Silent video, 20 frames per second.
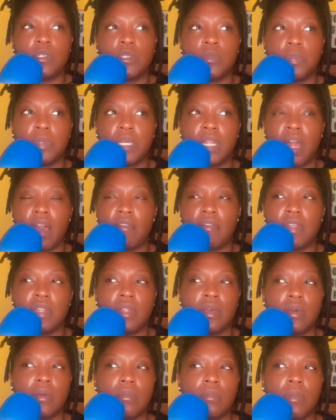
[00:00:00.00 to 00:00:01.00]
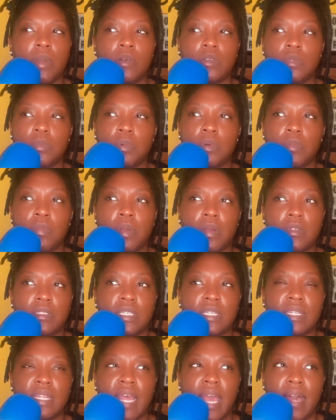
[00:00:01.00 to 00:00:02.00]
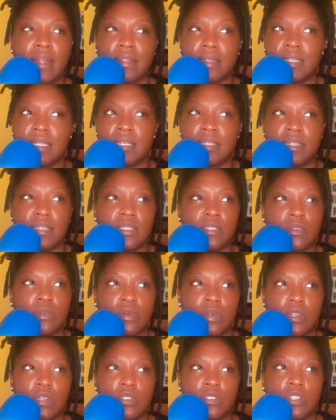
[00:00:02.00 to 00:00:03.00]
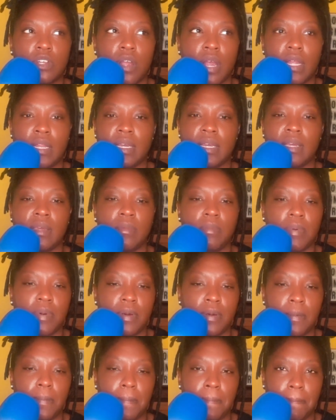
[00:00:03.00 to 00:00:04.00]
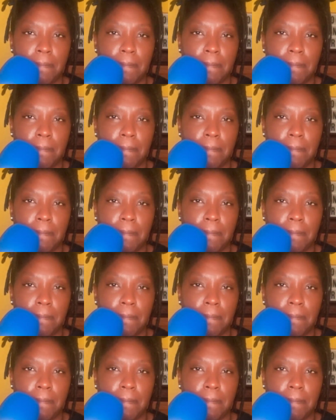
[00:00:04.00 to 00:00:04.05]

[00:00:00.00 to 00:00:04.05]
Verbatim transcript: split off into multiple personality disorder trying to keep up